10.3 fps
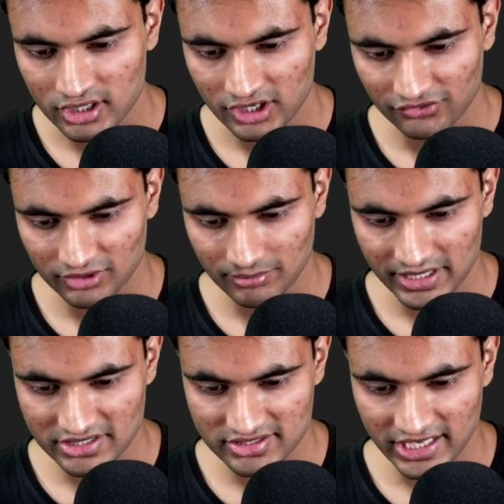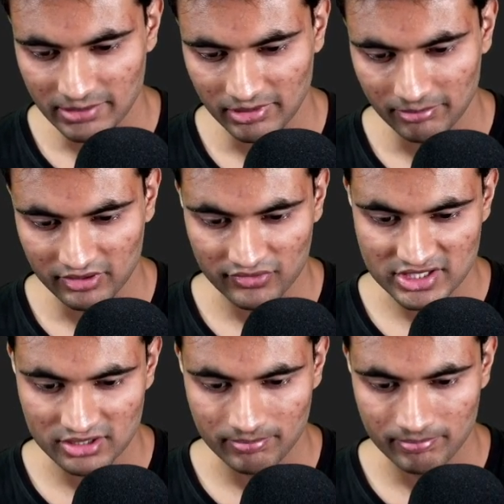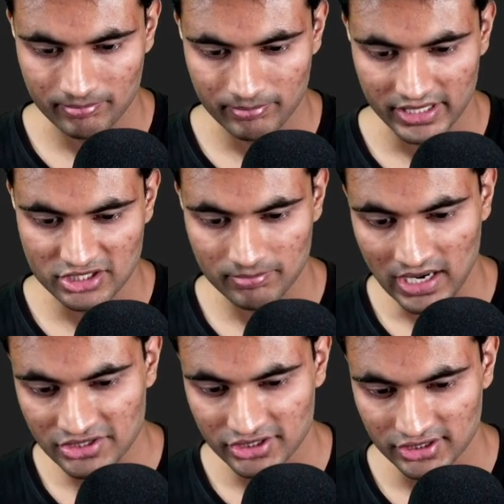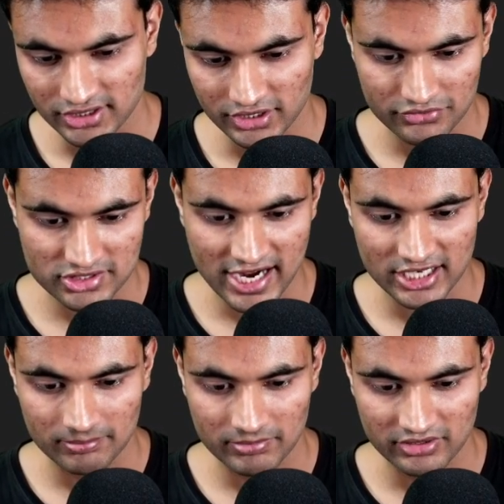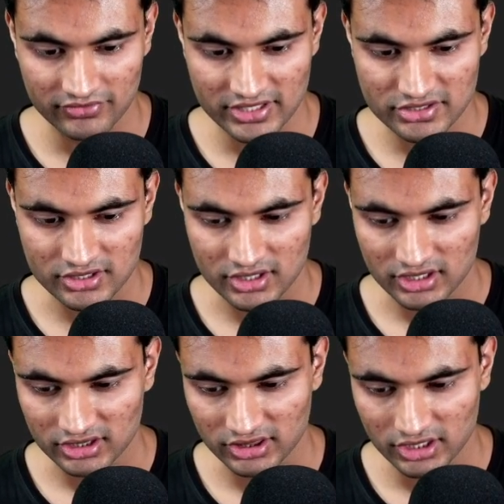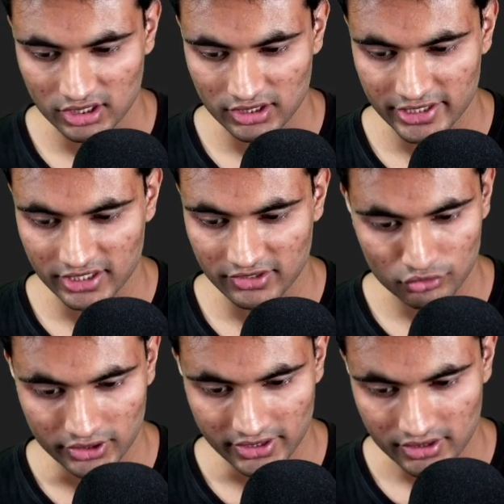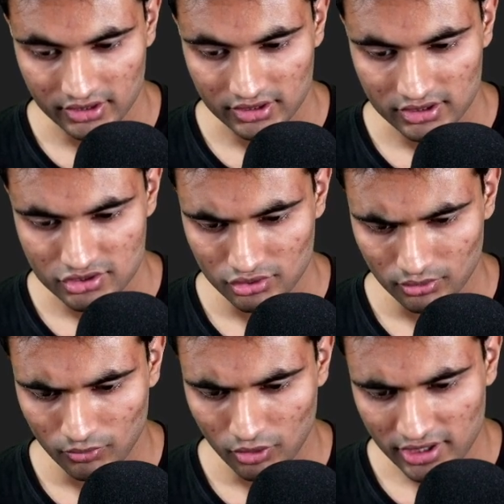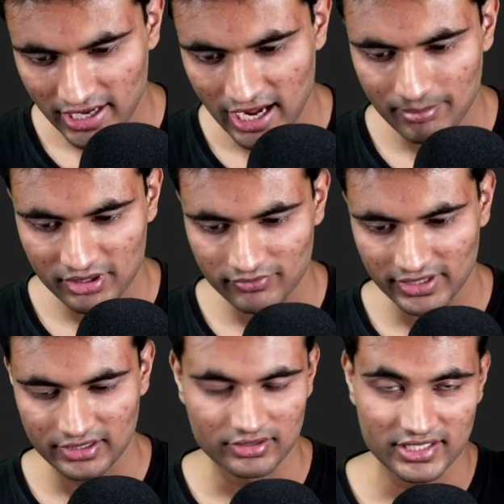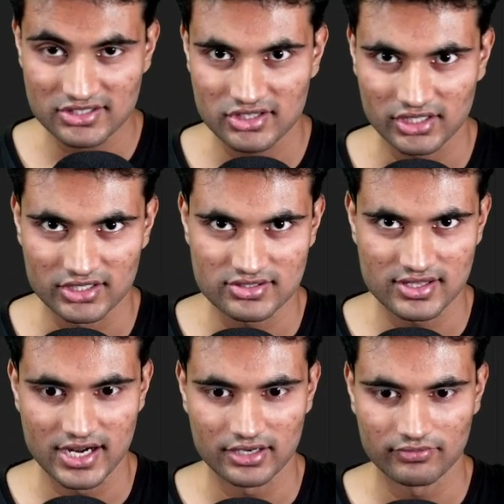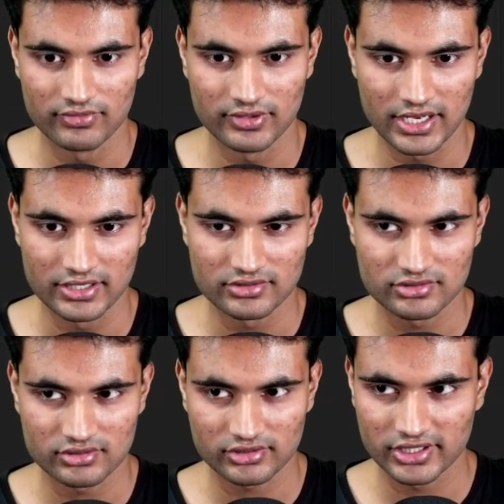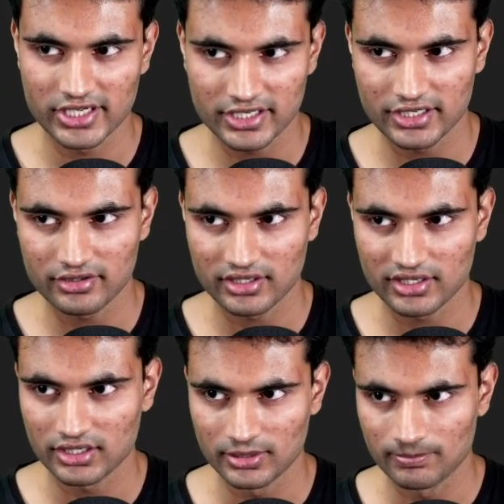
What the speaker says: if the page is dynamic, prefetch the page partially, if static, prefetch the data fully. So what happened while testing is that I created a